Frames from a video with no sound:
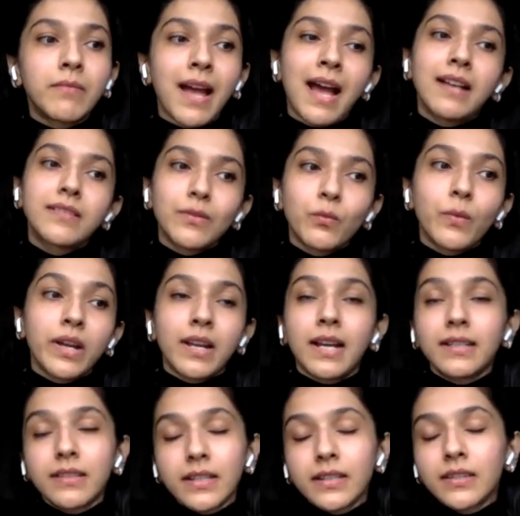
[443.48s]
As and when
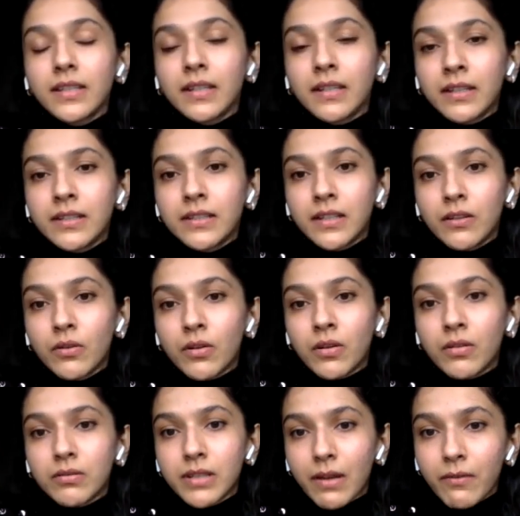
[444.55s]
I think the Indian
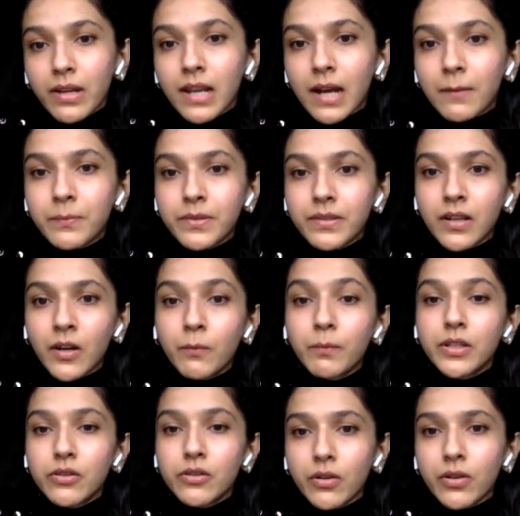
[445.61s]
law develops or
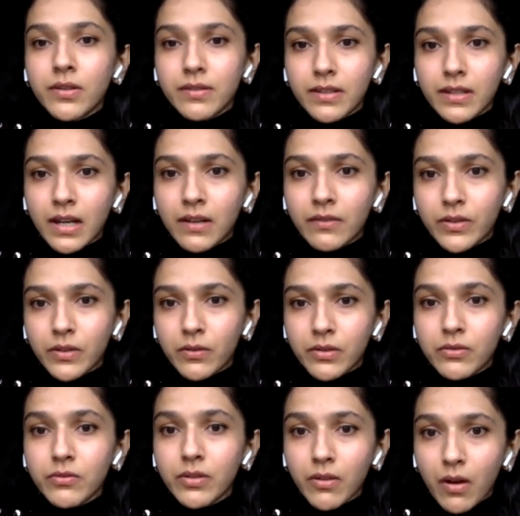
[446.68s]
matures enough in
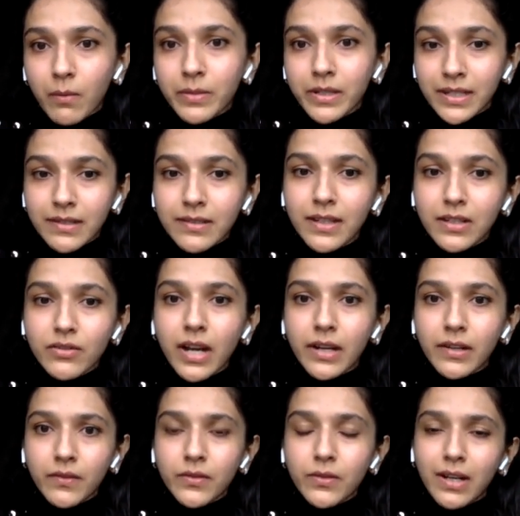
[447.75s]
order to accommodate such
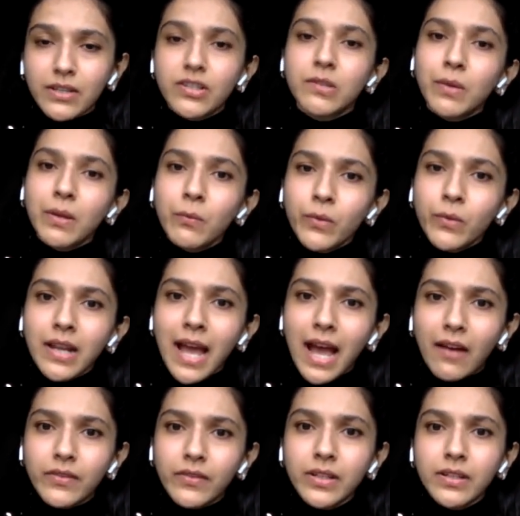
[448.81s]
kind of structures, we will
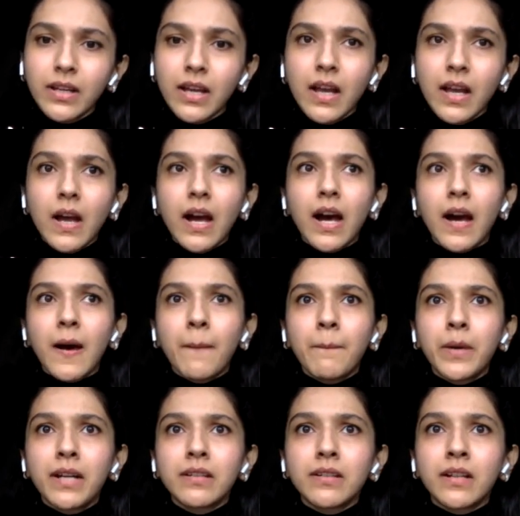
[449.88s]
have it.
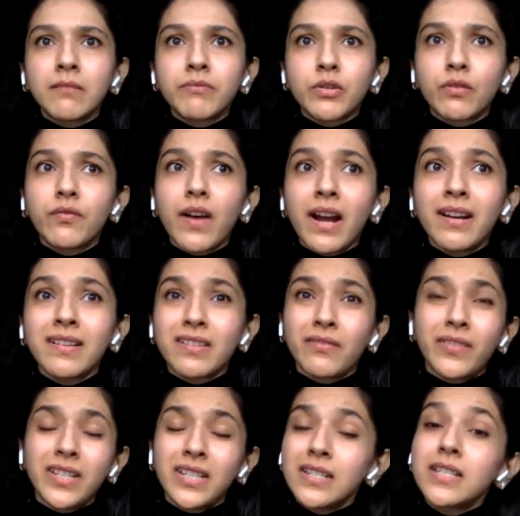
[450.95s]
But so far as
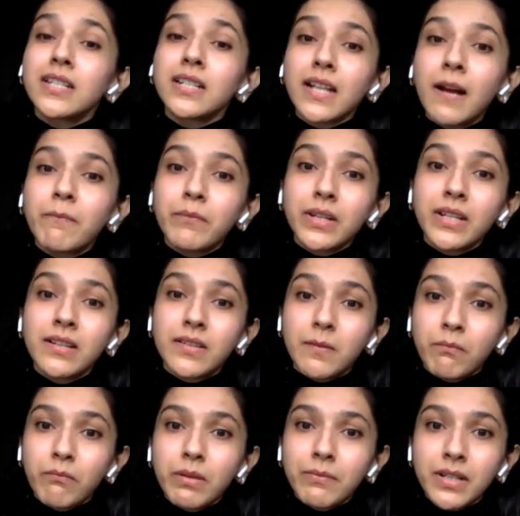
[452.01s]
if an Indian company is
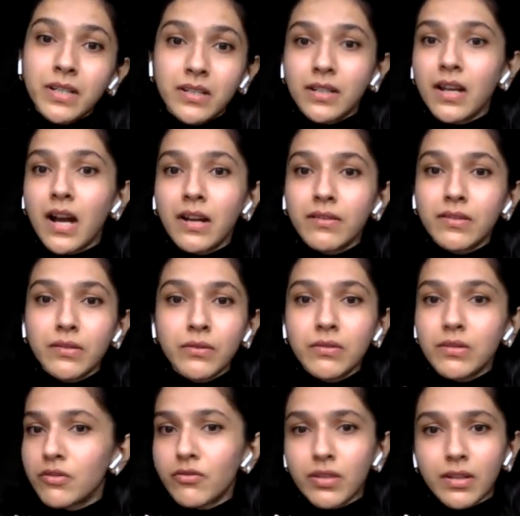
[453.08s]
implementing RSUs,
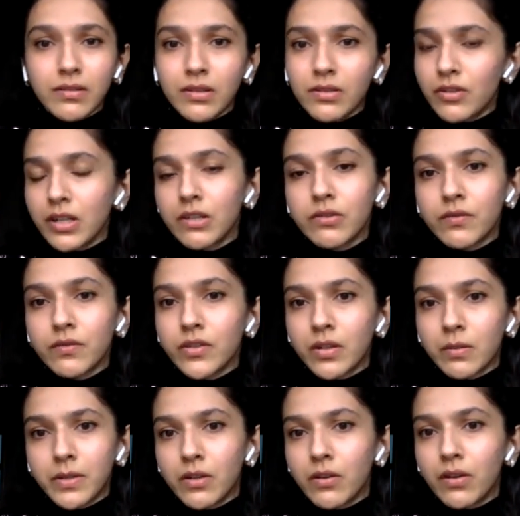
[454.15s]
it's just a change of
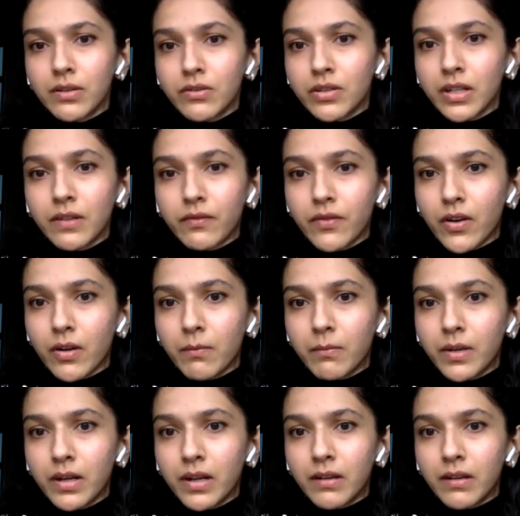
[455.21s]
terminology from